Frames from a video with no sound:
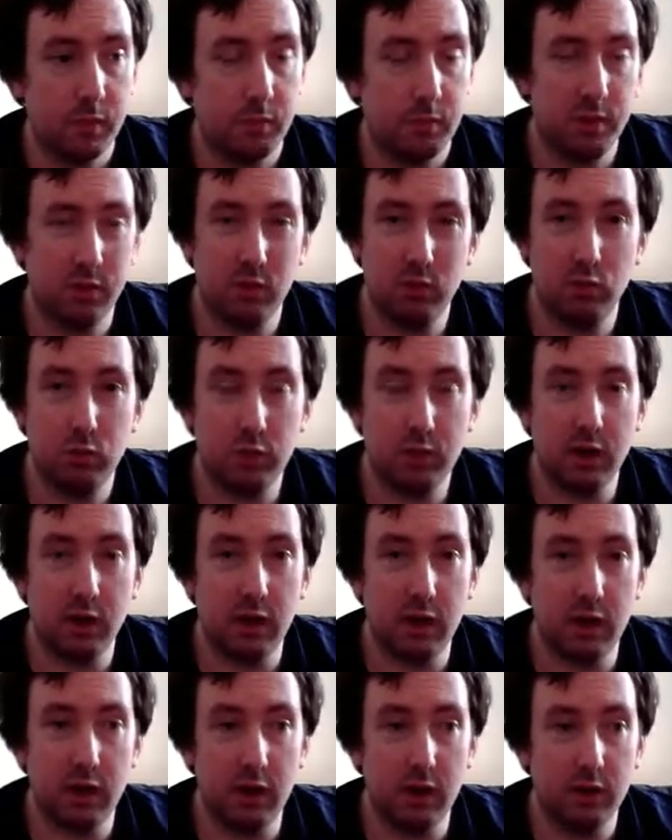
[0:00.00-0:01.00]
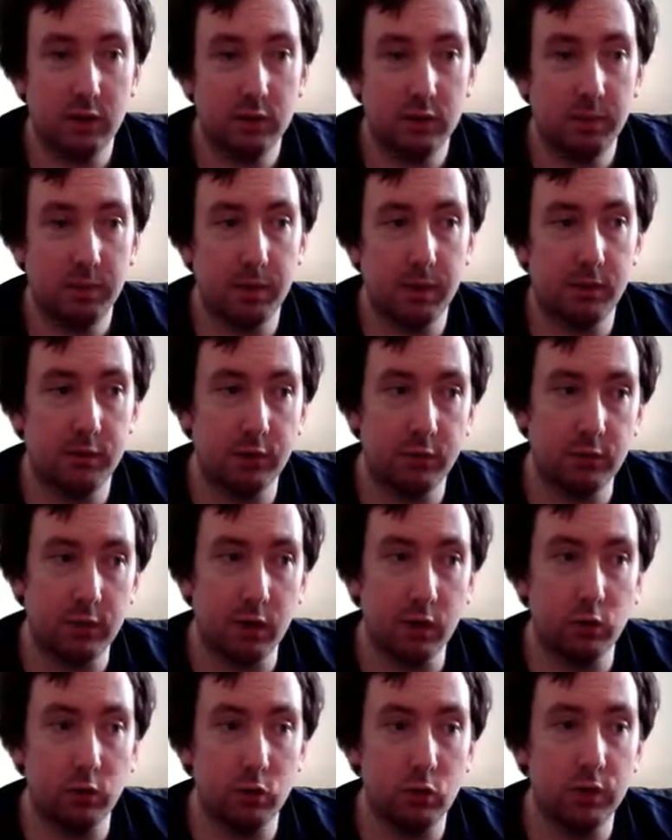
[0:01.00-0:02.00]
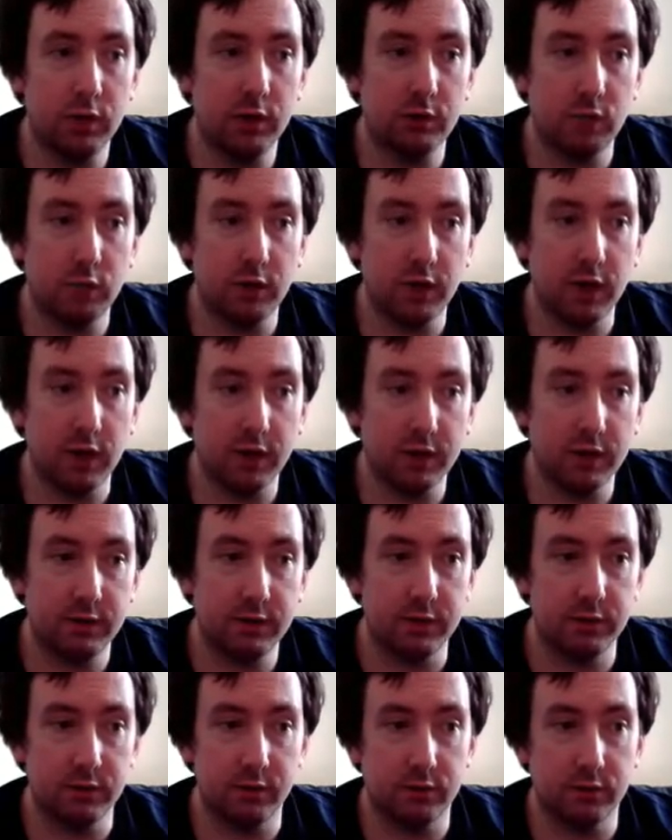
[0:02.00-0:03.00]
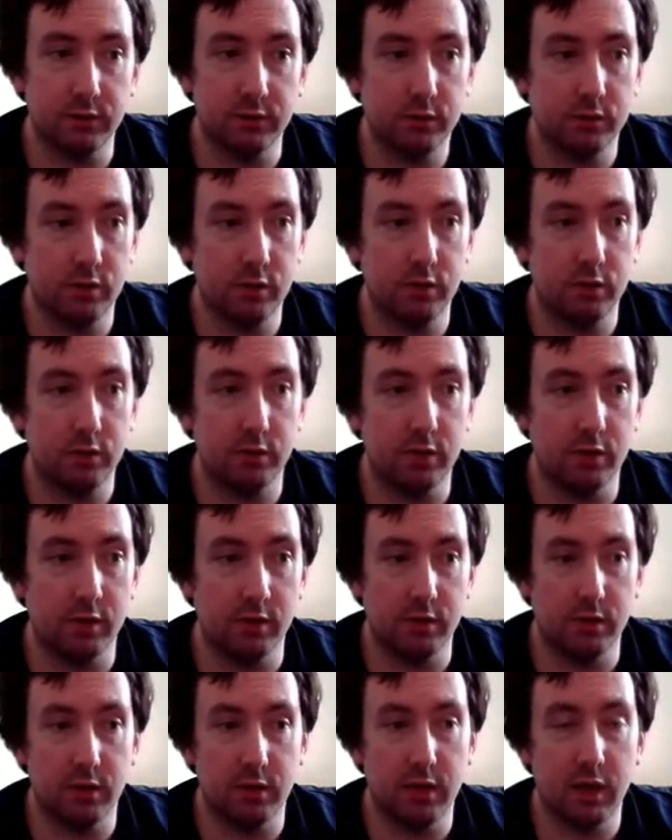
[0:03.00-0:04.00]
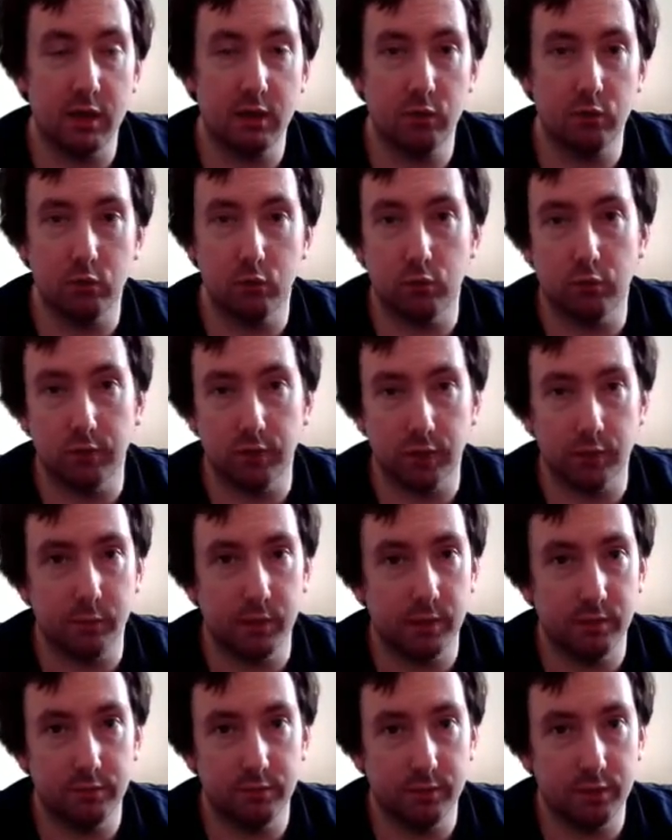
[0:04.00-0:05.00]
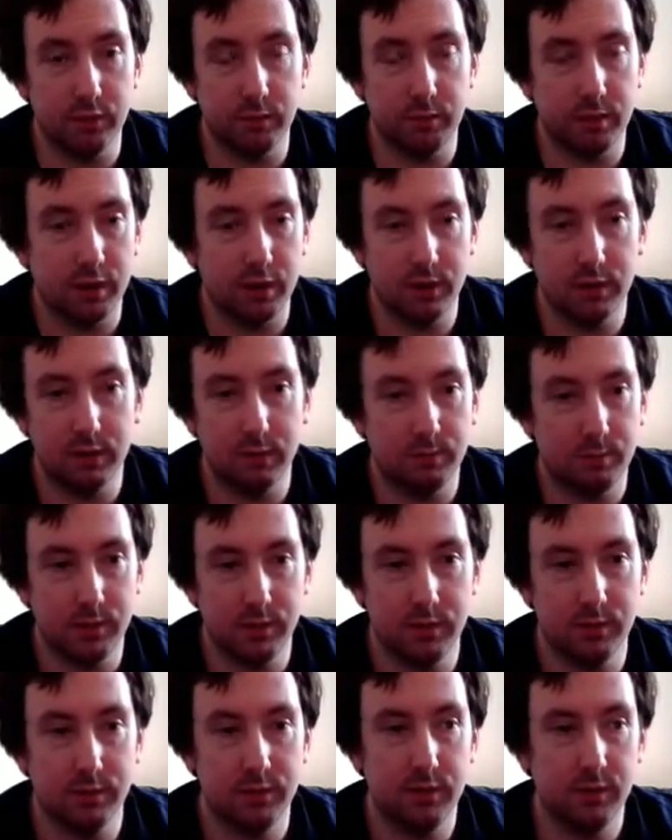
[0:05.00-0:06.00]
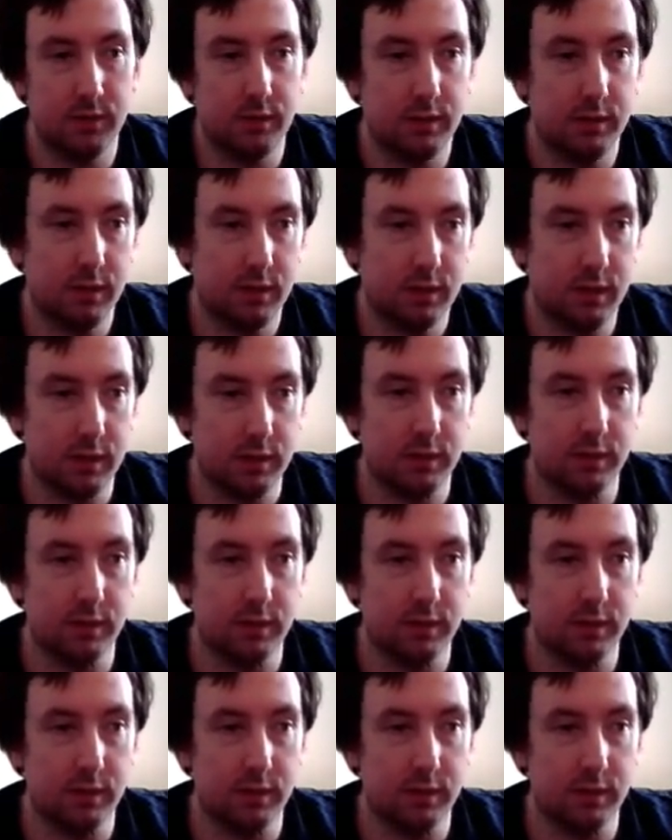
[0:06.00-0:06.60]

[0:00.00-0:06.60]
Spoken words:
mean, it's not that hard, but if you've got a low level character and it's the last trophy you're waiting for the platinum, then I can